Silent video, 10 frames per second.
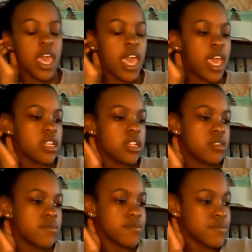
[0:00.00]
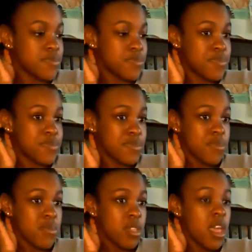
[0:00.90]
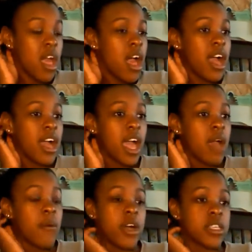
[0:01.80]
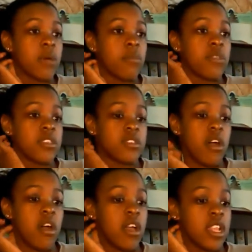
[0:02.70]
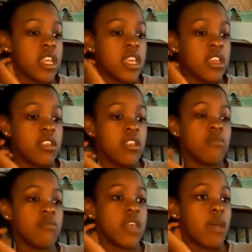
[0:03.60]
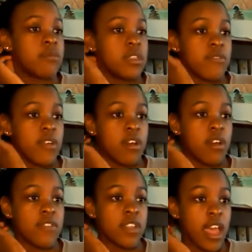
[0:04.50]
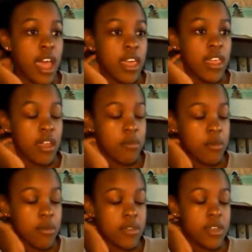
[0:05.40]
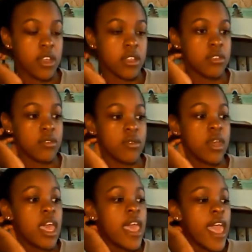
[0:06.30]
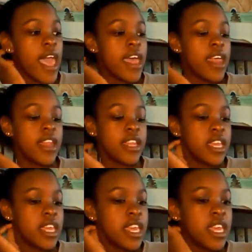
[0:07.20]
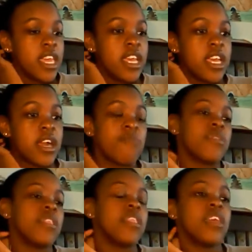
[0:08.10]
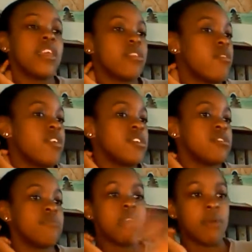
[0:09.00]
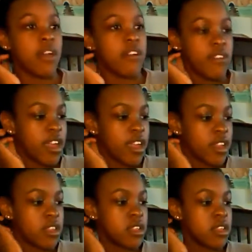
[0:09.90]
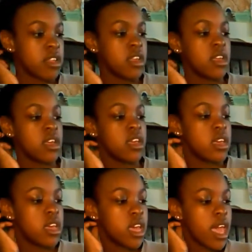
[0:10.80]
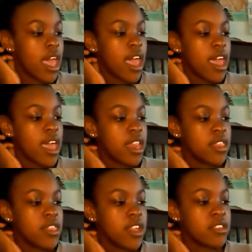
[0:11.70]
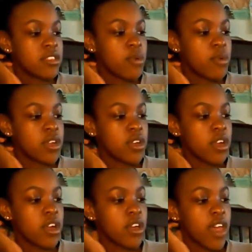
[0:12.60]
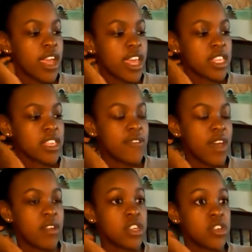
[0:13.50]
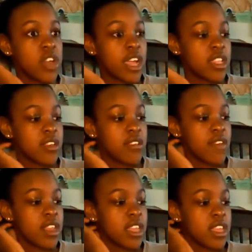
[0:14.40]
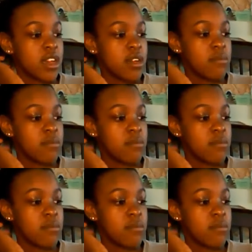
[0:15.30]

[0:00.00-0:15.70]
And a guy walks up with his dog, and he, dabs his friend off, the guy that we were talking to, and he completely ignores me and my friend. And there's the one girl that I guess he found attractive, and he